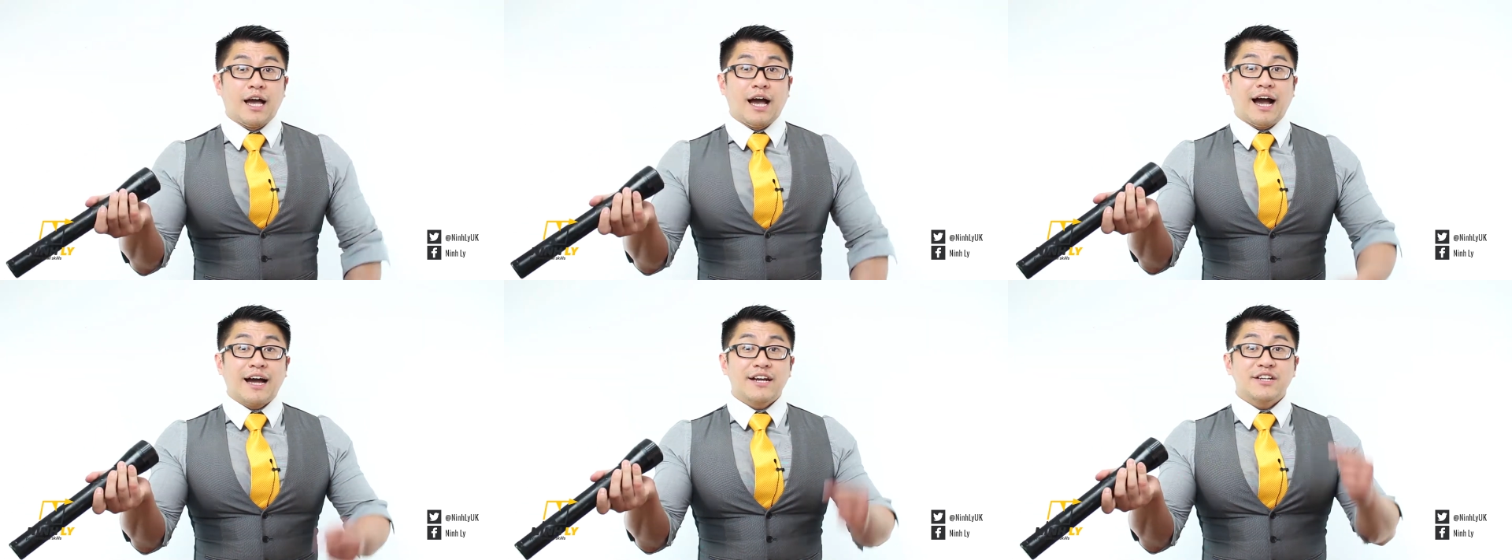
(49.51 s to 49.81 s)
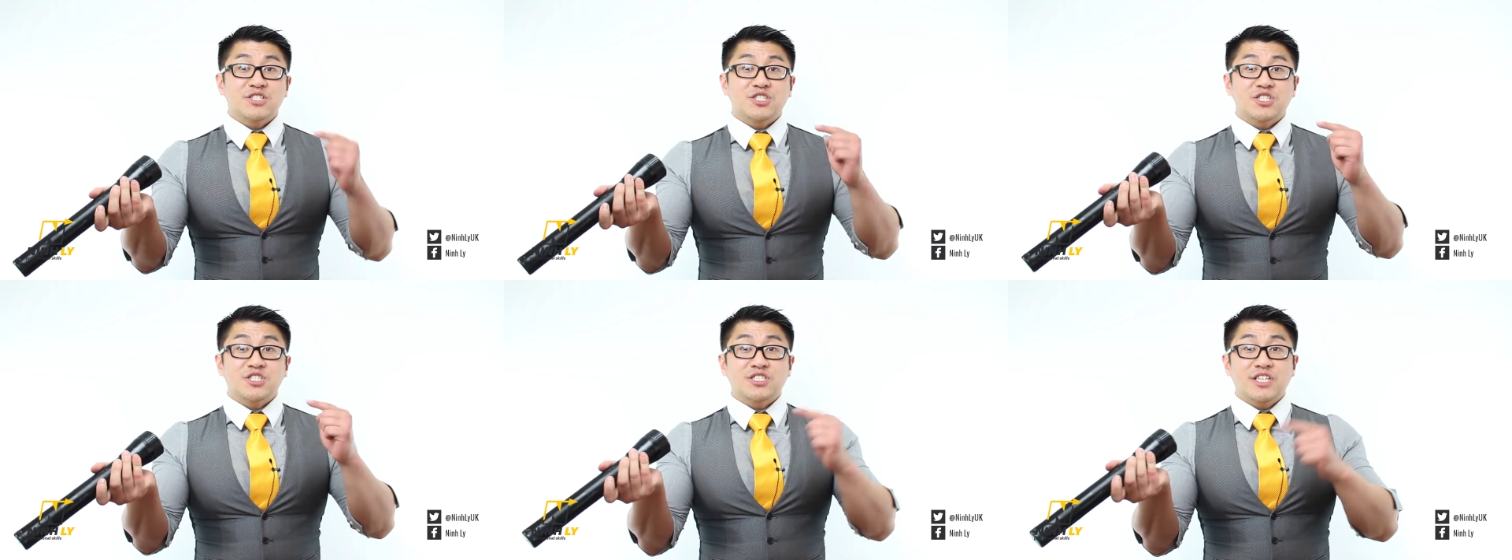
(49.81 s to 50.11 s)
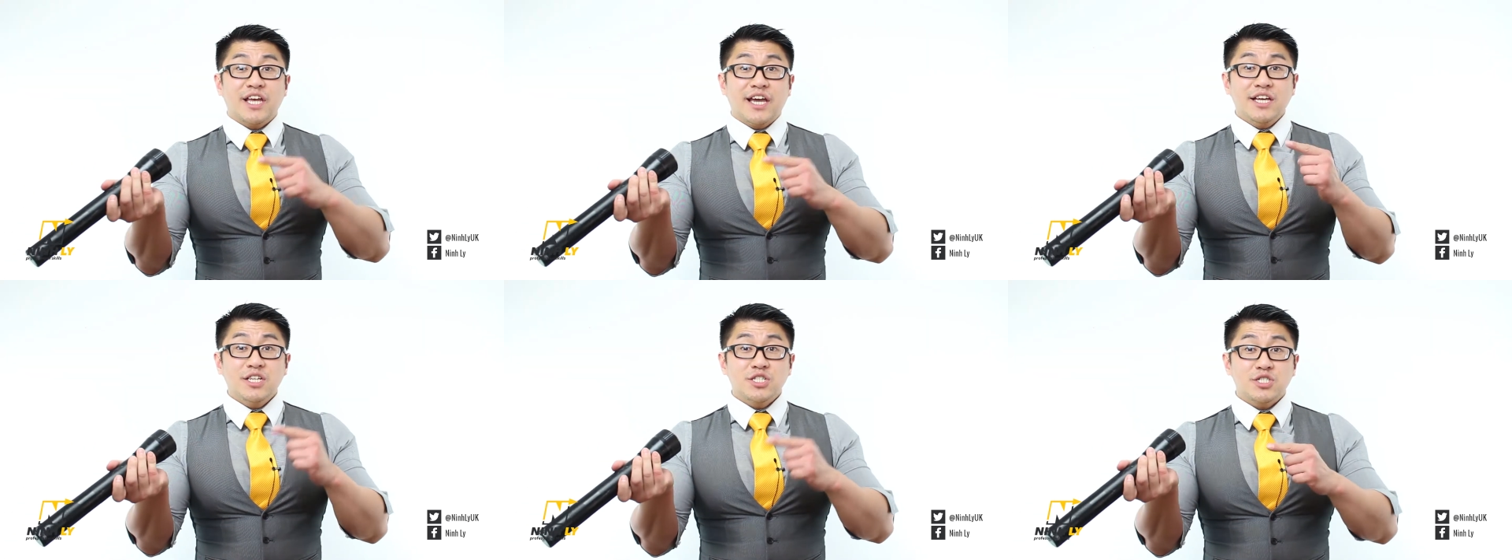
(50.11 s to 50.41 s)
and it
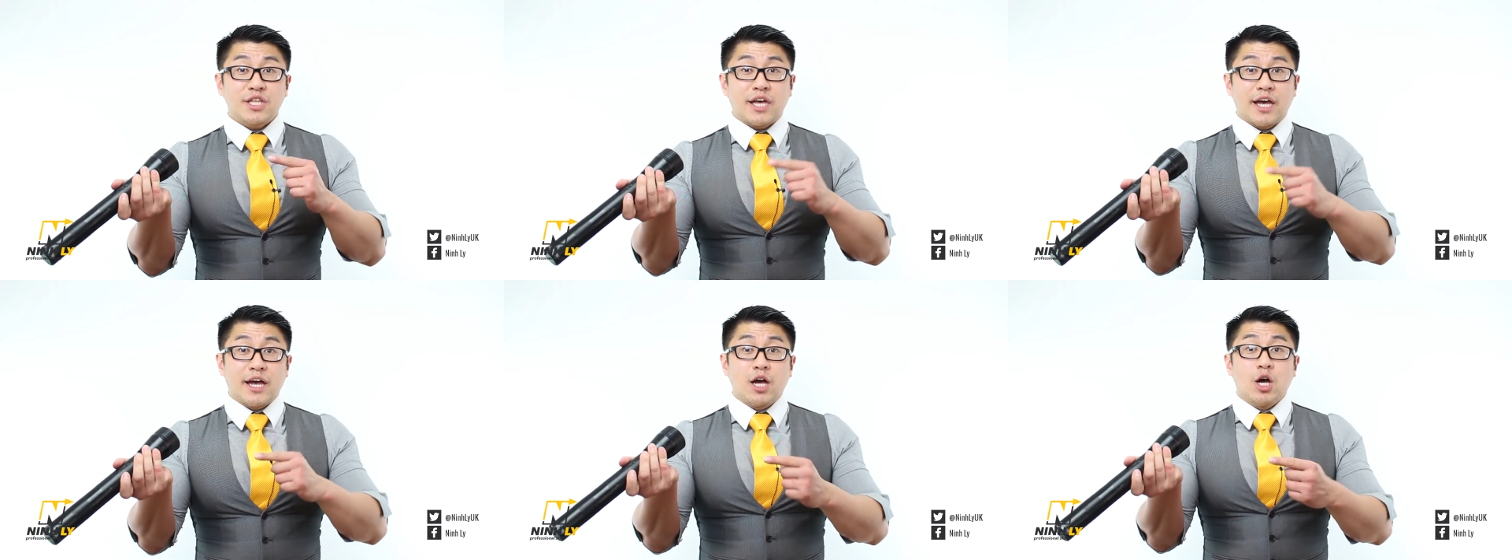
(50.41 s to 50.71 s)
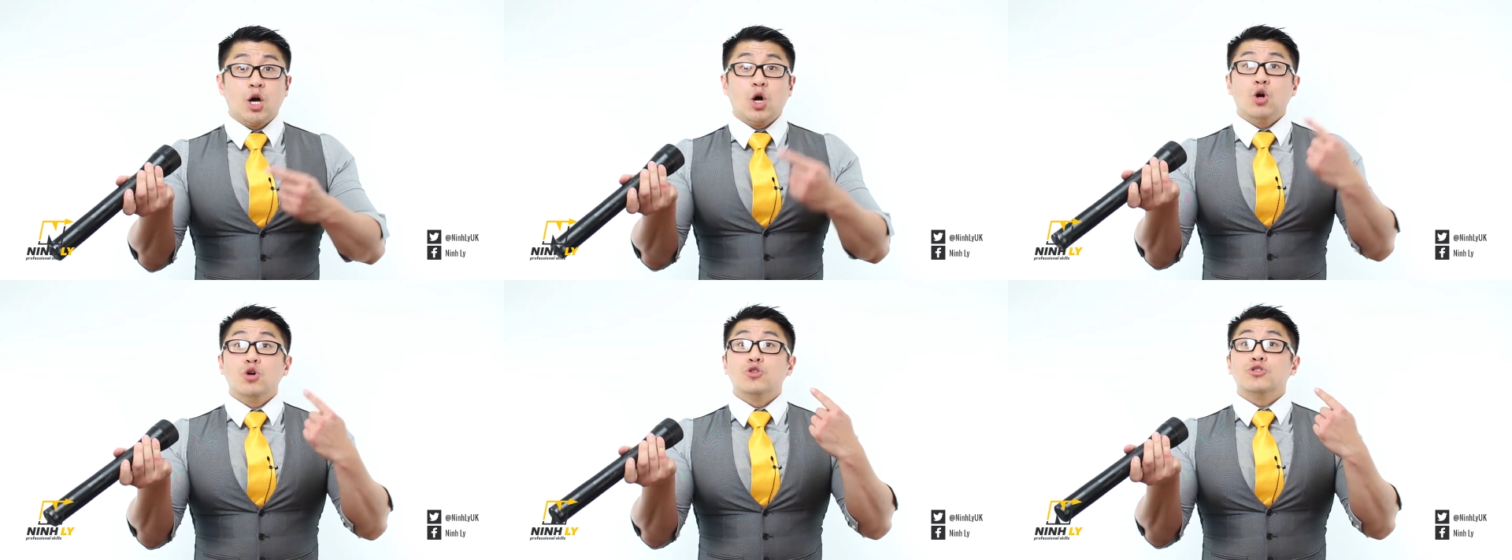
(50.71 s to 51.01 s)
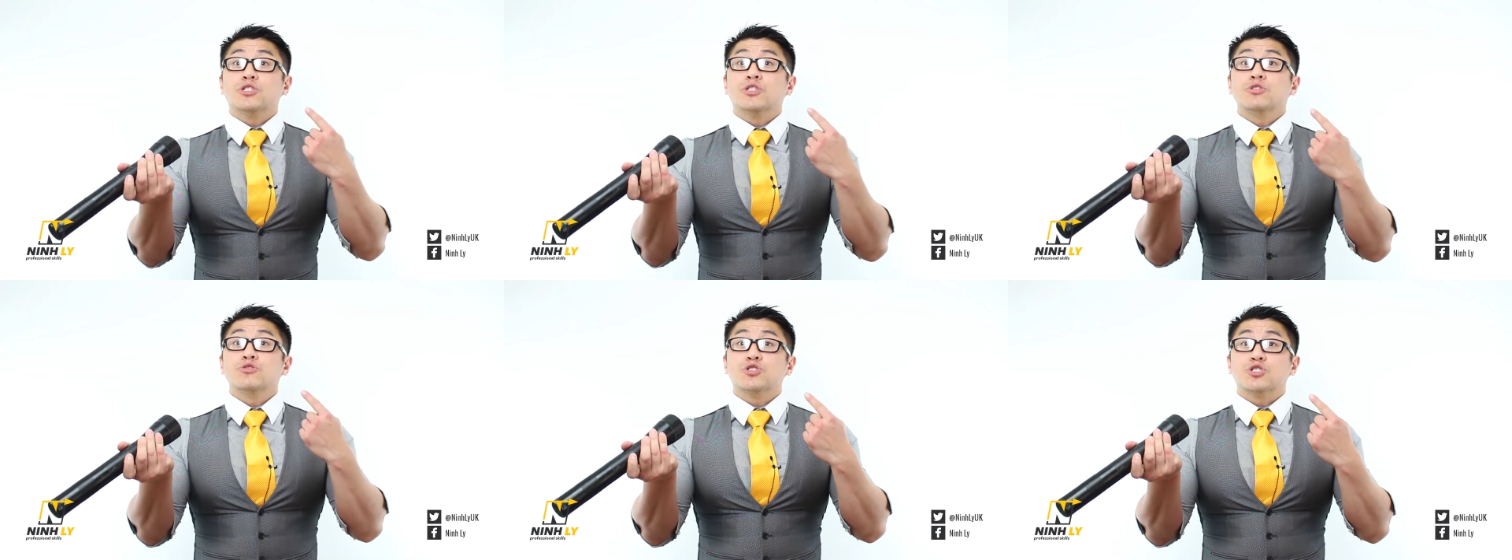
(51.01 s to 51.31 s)
stays there
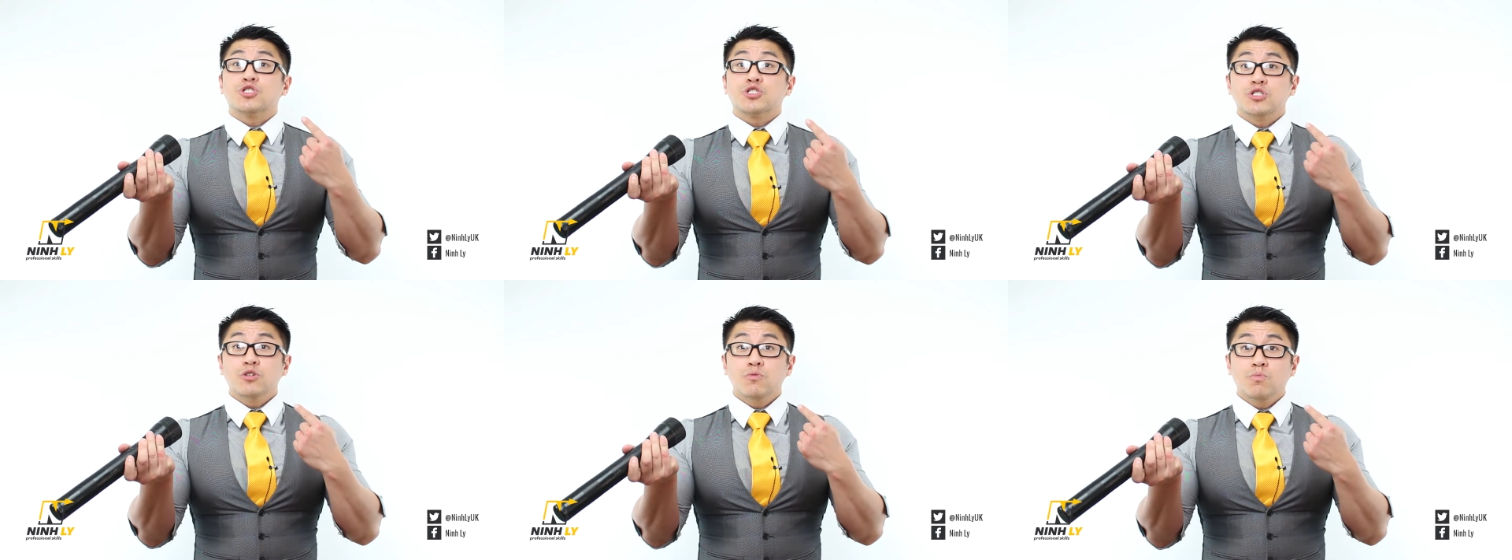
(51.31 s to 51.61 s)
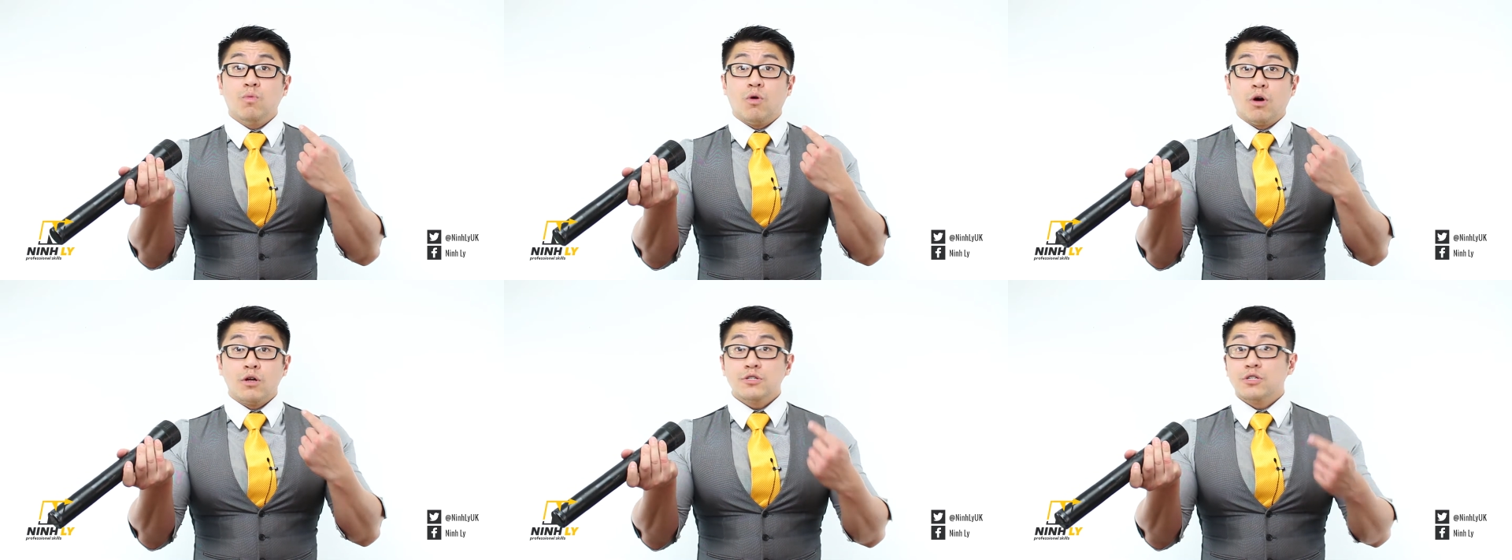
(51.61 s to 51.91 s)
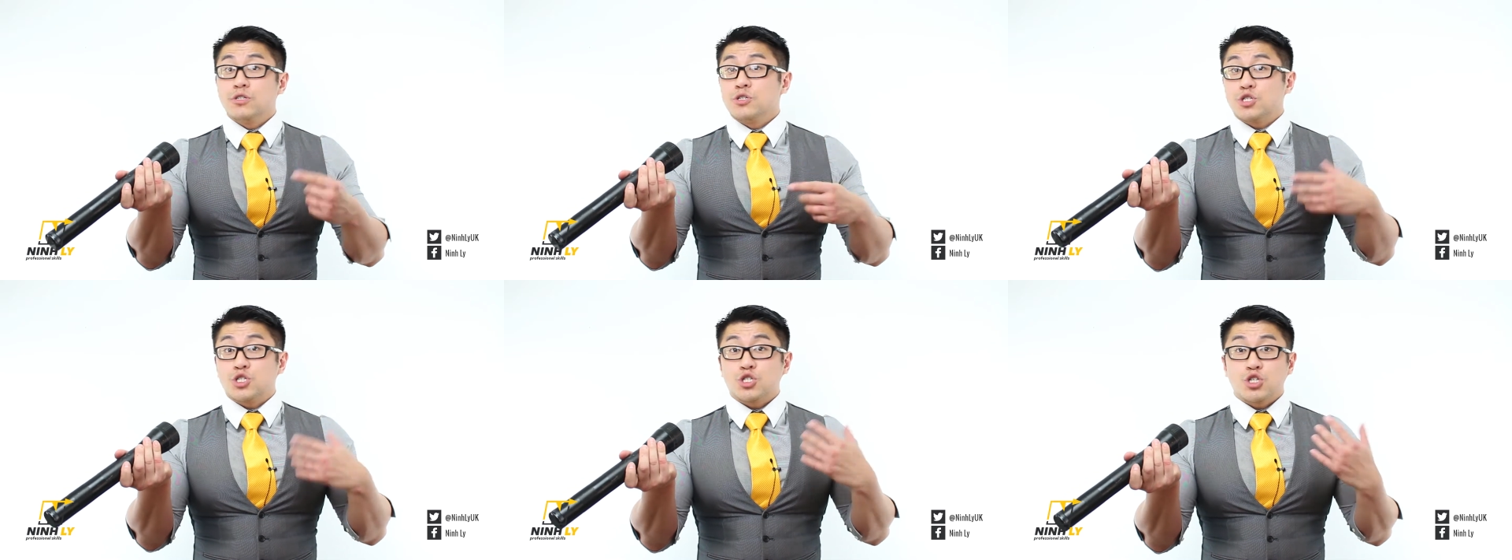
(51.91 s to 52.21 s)
until
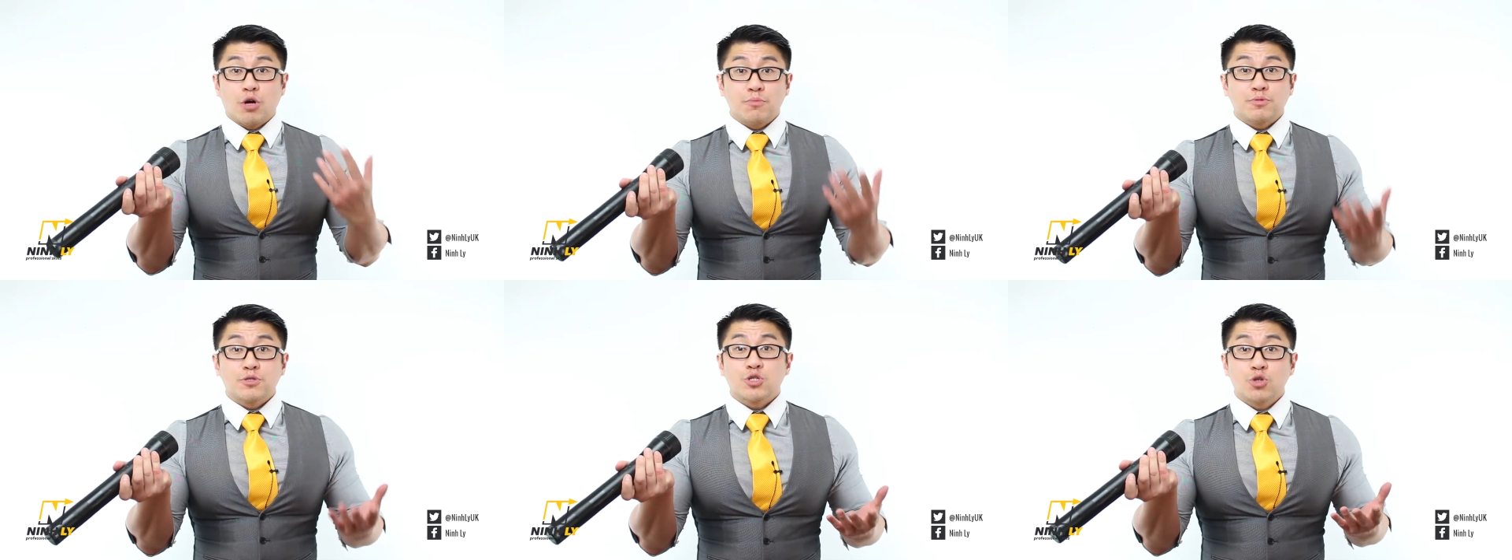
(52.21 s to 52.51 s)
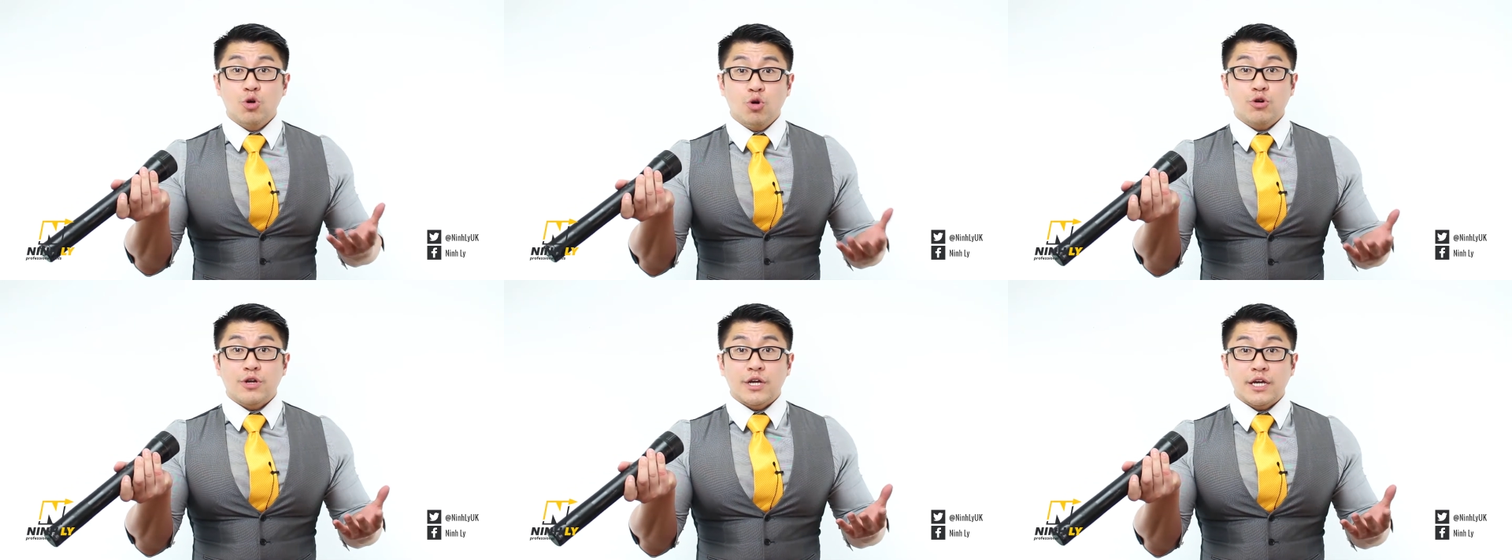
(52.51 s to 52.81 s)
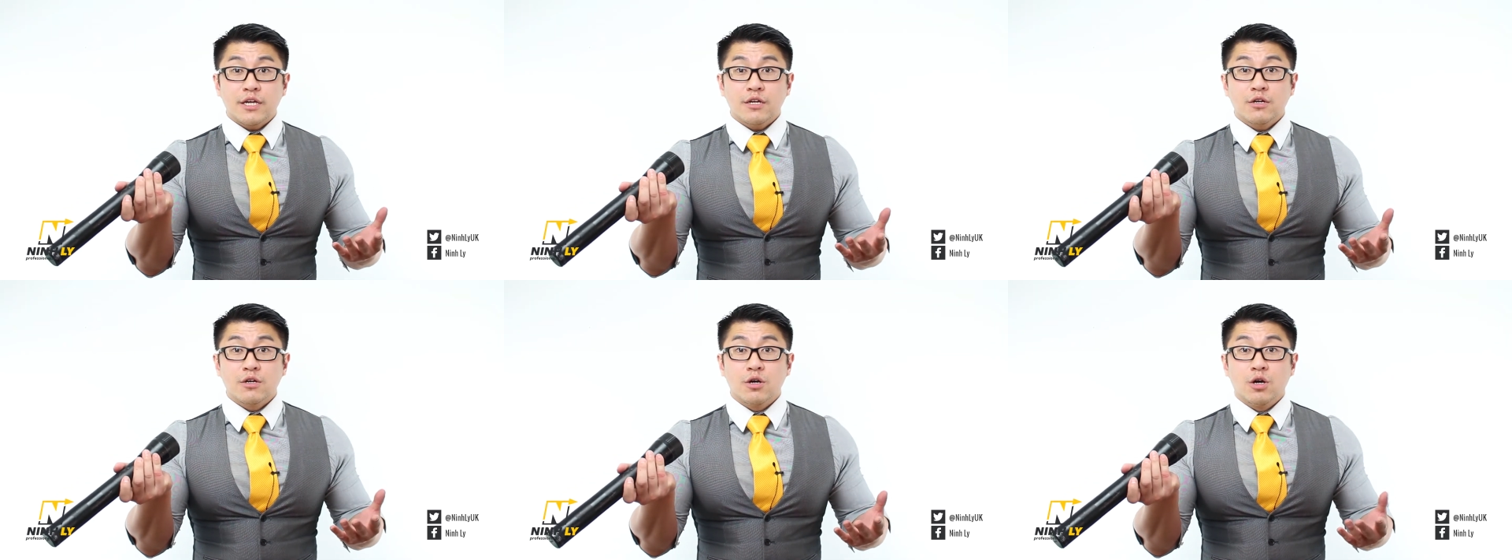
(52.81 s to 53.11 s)
someone stops
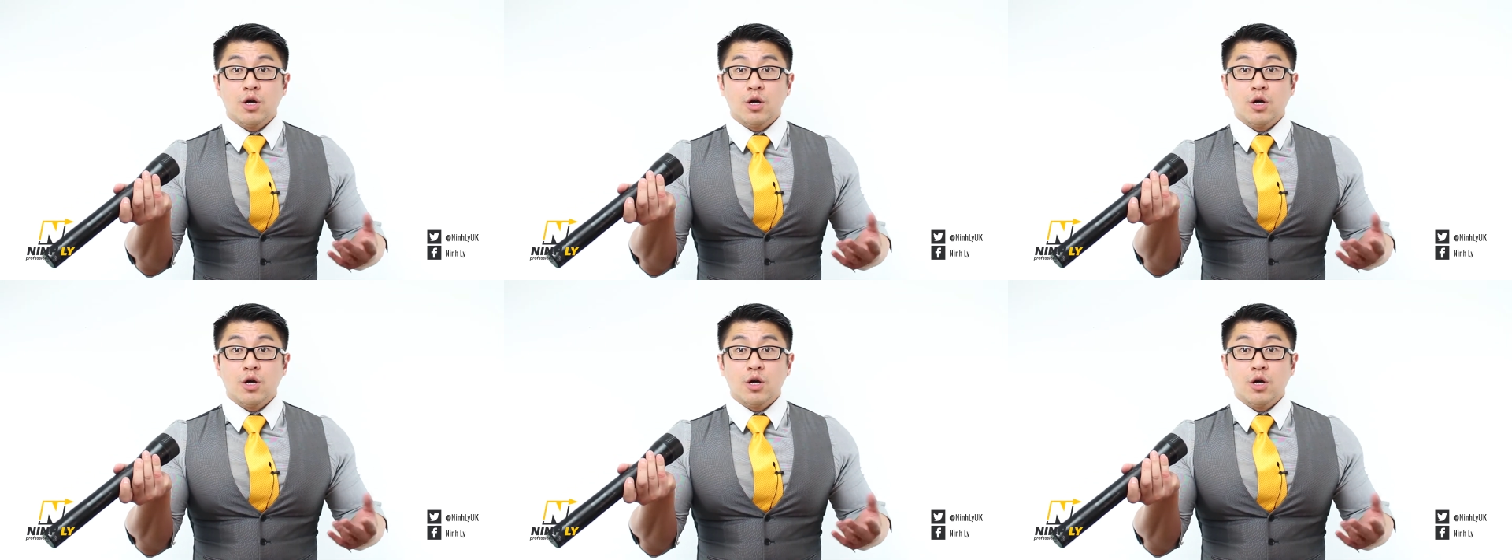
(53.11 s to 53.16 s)
talking